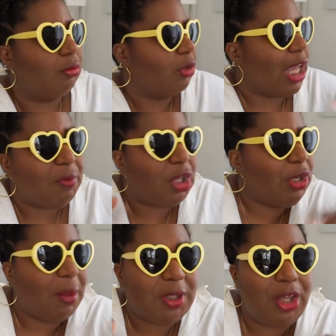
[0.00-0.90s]
Down below,
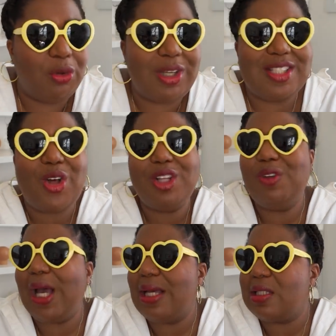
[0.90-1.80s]
down below, because all of you
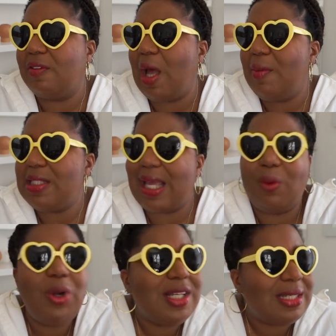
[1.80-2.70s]
guys leave comments like,
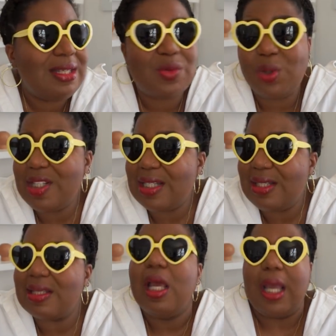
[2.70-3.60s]
where is this, where is
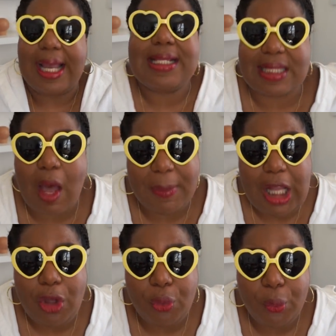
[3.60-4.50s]
this? It's down below.